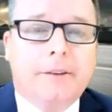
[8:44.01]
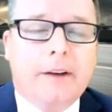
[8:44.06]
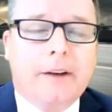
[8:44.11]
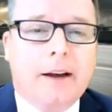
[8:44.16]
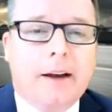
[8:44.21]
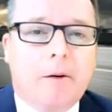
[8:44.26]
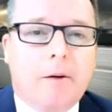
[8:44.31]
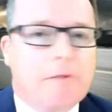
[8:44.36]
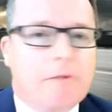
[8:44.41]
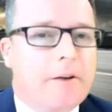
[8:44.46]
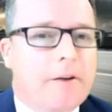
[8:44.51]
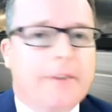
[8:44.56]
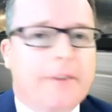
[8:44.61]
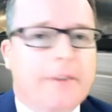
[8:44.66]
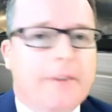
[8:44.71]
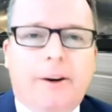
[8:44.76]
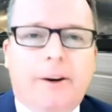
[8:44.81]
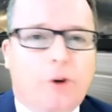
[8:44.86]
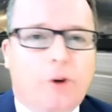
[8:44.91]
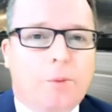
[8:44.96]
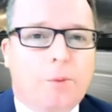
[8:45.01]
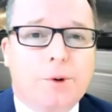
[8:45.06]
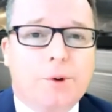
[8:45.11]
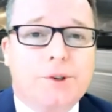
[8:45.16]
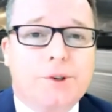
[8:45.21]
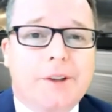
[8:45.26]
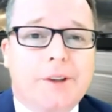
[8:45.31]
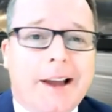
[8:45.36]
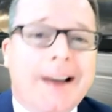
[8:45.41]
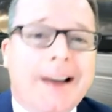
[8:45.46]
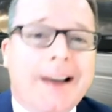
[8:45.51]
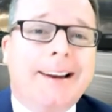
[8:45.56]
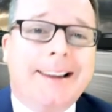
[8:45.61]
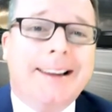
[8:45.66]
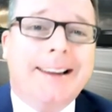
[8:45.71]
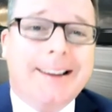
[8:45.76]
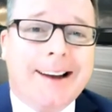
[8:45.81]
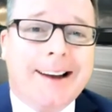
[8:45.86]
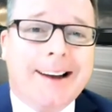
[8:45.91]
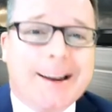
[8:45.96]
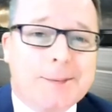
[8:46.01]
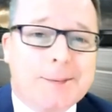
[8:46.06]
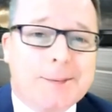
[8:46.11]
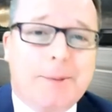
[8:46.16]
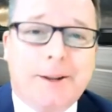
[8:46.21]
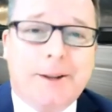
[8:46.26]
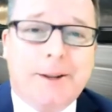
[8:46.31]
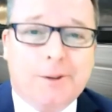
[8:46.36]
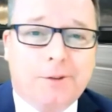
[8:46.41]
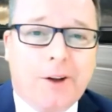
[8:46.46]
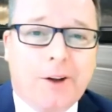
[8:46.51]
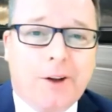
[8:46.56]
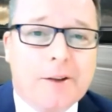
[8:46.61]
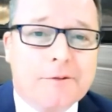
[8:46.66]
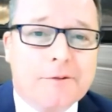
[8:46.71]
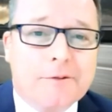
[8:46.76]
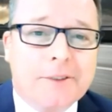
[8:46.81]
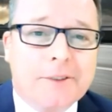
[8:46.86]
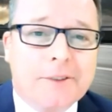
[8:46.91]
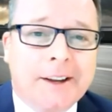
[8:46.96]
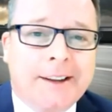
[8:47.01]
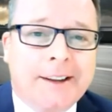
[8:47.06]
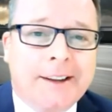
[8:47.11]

I find that in almost any aspect of life.